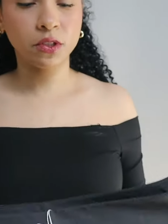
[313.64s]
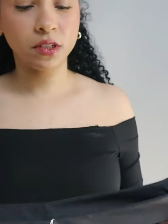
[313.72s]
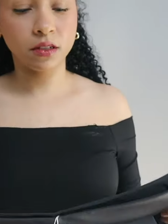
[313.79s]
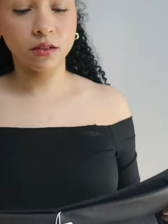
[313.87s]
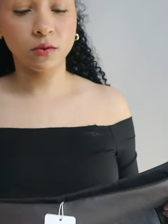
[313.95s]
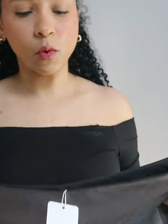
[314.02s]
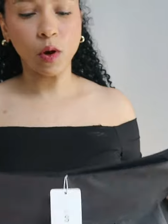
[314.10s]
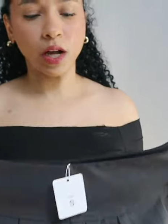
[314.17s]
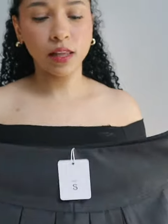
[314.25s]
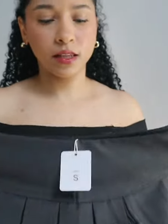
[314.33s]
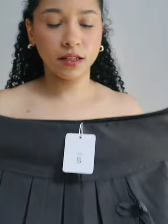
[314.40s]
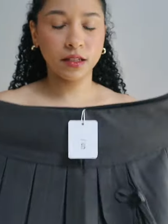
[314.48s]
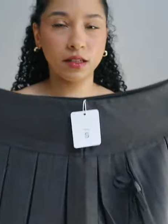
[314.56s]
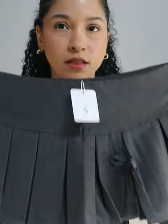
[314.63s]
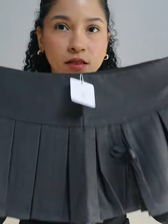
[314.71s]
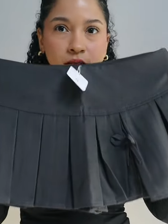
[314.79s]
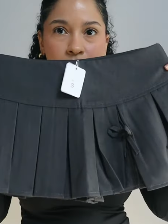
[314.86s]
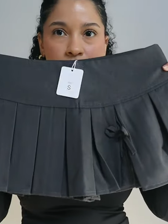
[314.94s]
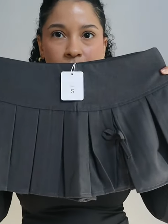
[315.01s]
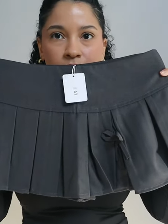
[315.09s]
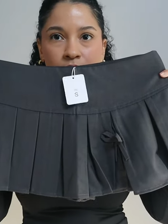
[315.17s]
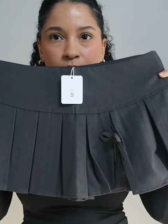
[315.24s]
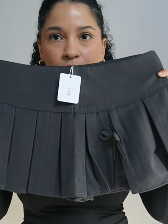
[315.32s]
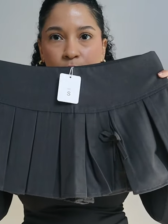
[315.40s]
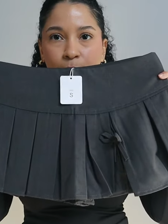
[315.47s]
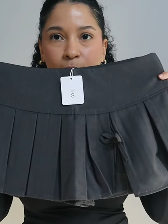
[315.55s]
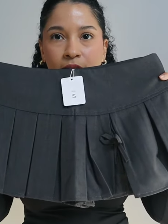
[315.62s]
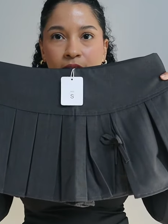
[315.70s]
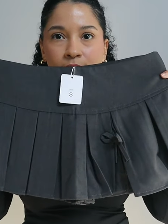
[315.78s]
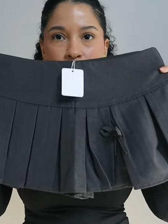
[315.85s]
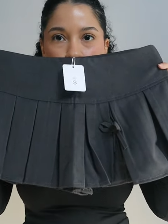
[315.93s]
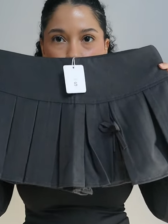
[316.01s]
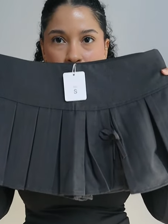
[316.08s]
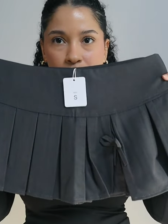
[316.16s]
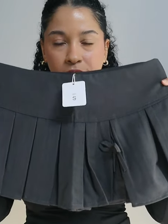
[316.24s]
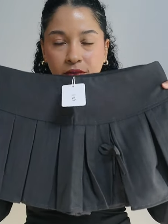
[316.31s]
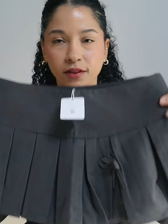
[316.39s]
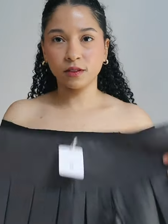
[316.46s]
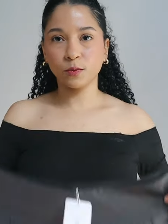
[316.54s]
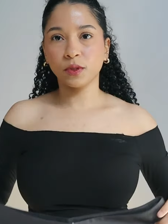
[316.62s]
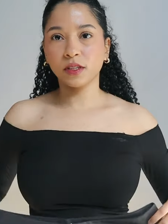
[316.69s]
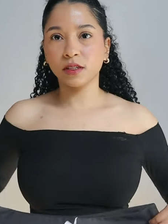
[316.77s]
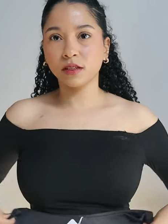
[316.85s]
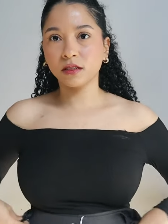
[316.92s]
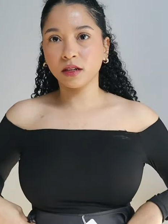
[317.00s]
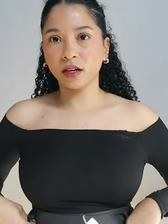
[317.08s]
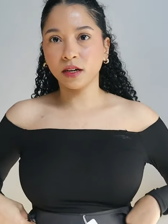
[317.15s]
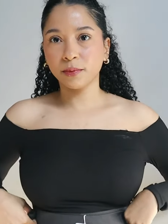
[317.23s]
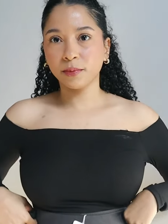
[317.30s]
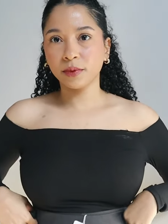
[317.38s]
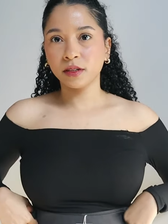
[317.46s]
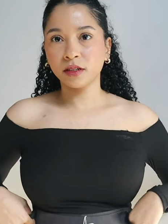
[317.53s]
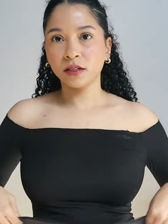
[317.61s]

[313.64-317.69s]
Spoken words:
pretty good quality. So I'm gonna wear this with this top.